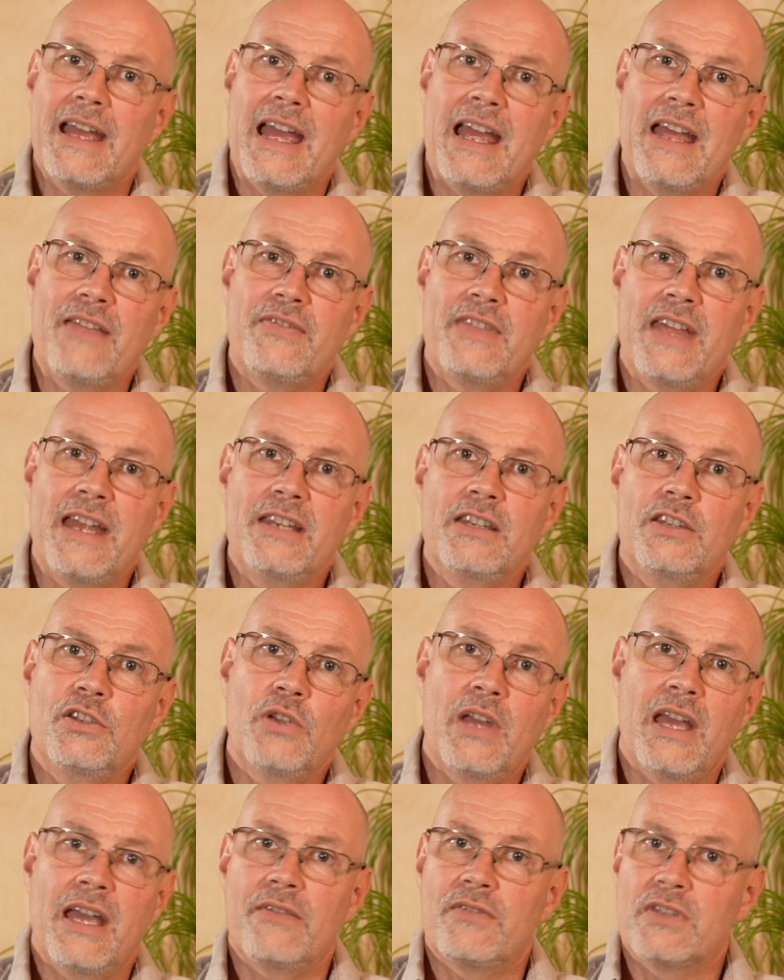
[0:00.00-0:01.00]
And then
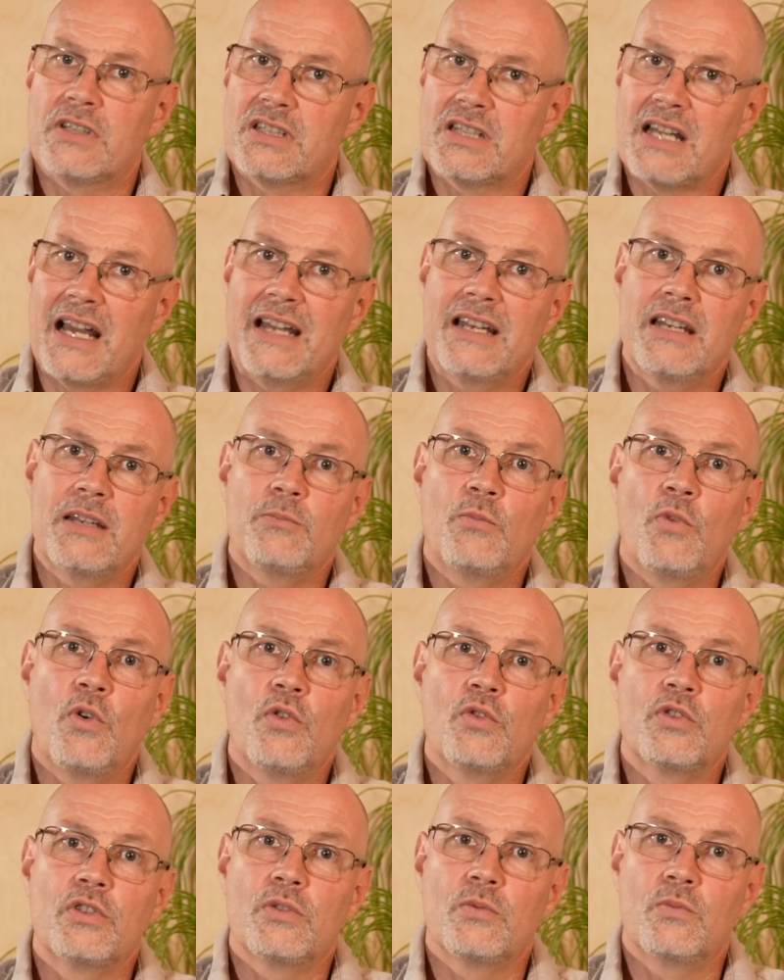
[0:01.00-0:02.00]
you have a silent
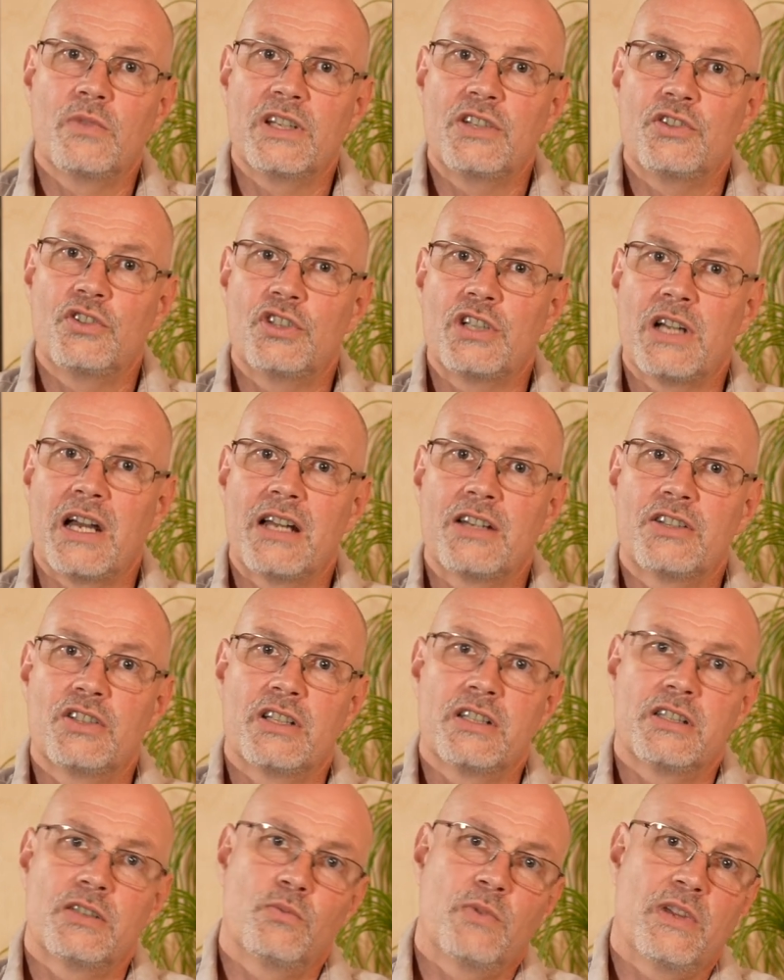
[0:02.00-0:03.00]
mode, which
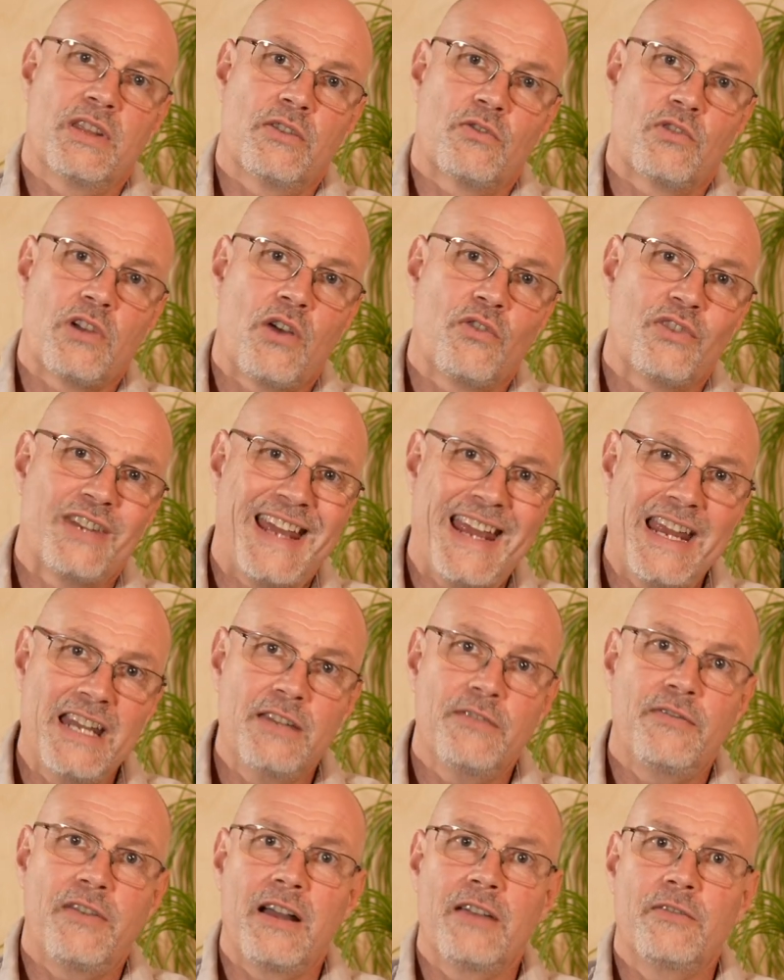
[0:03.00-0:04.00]
charges with around
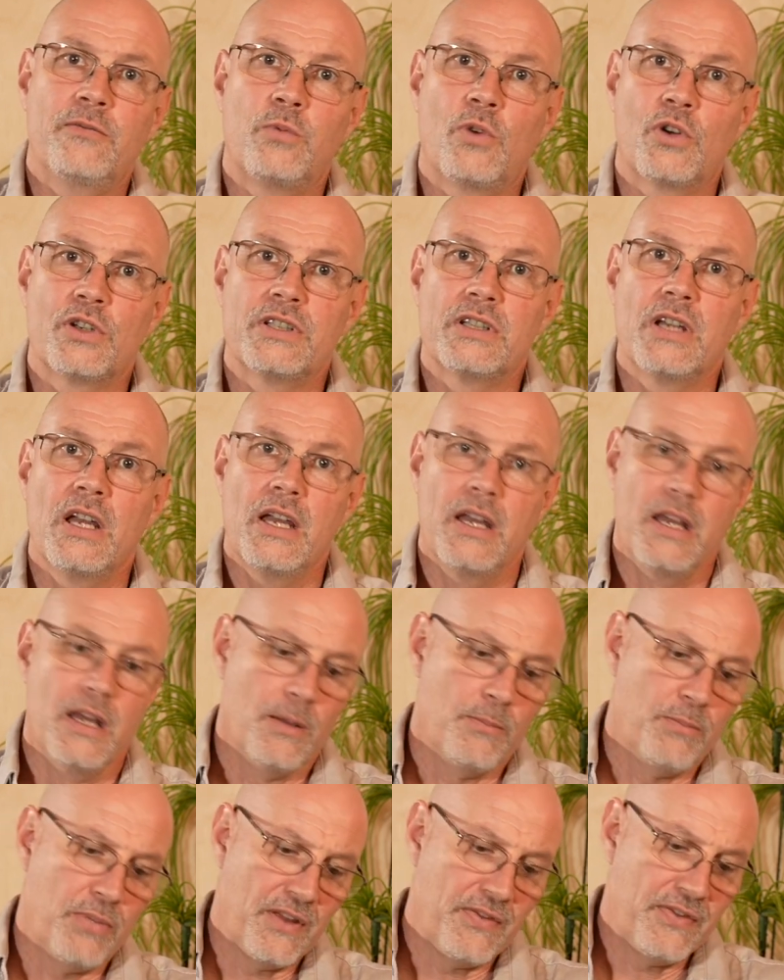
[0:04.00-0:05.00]
85 watt,
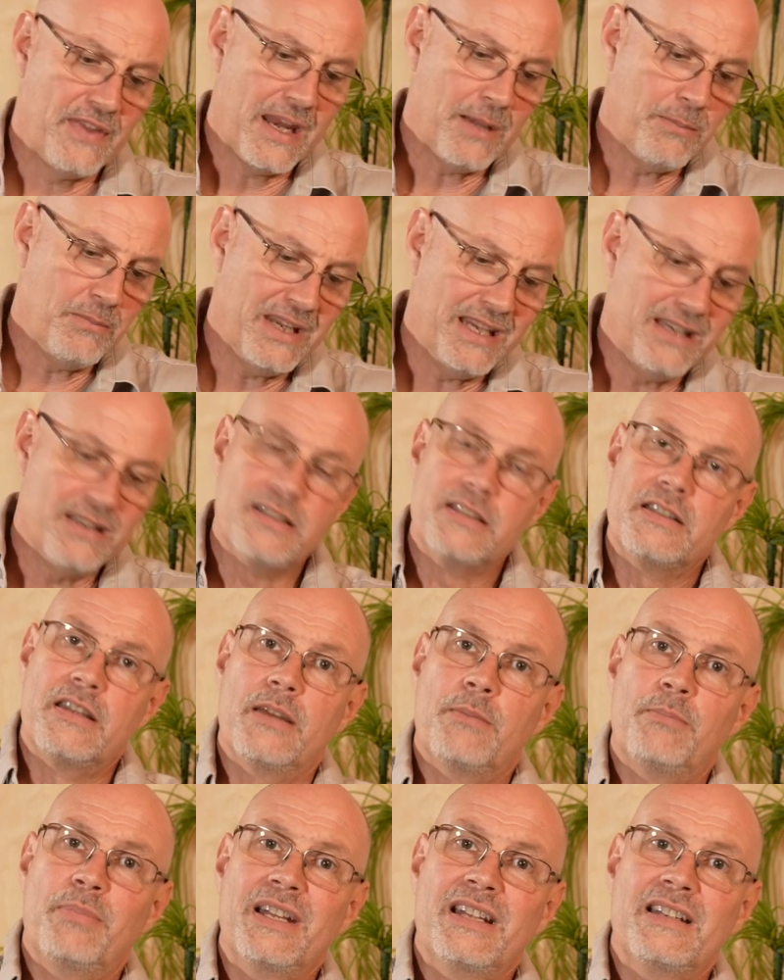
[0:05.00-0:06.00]
but that means
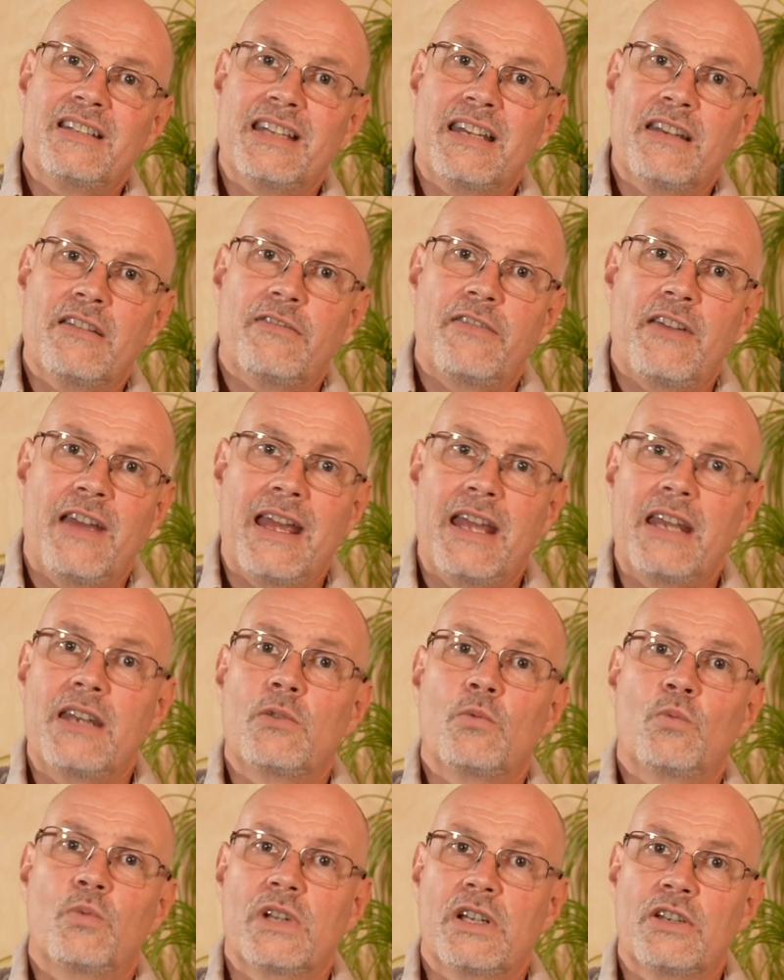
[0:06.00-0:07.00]
the built-in
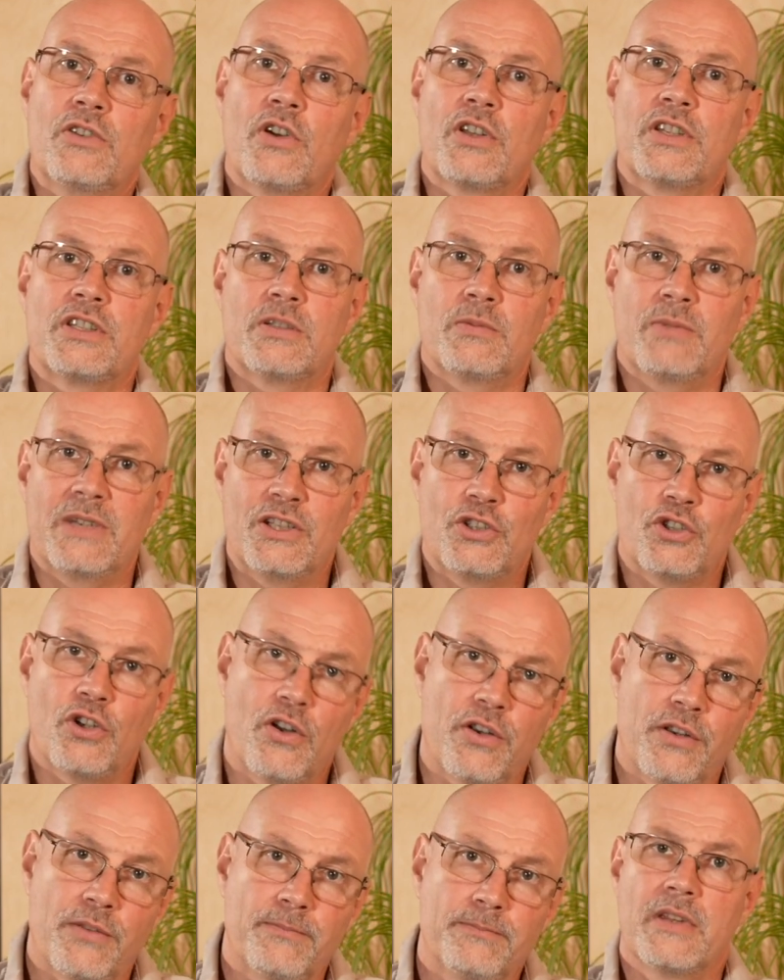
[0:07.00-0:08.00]
fan will not switch
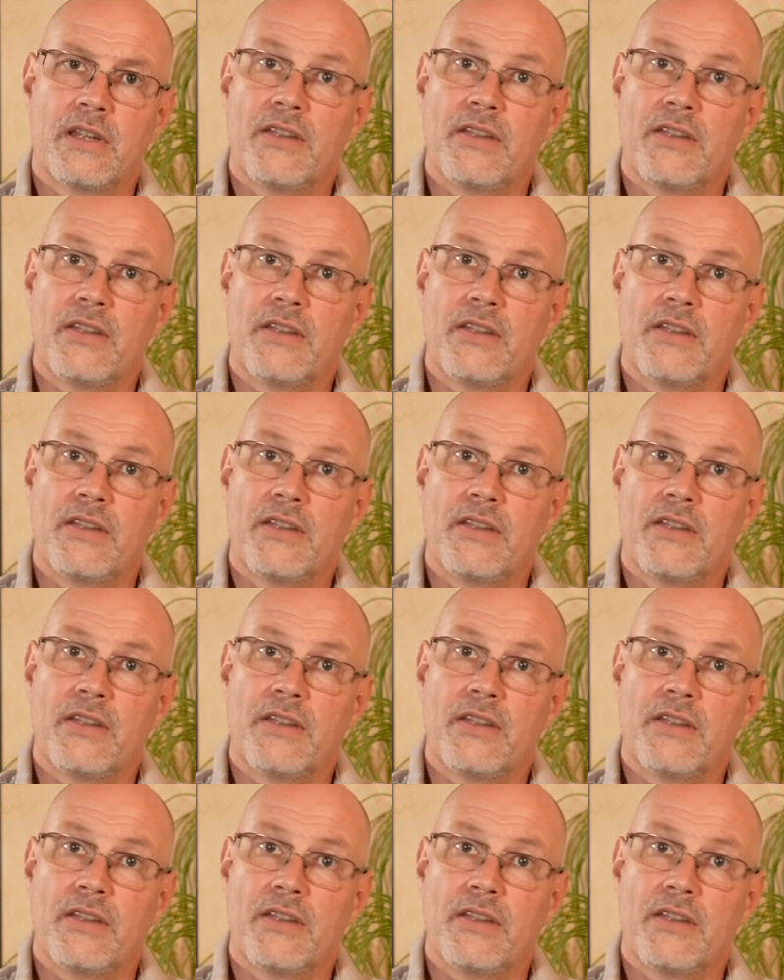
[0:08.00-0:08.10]
on.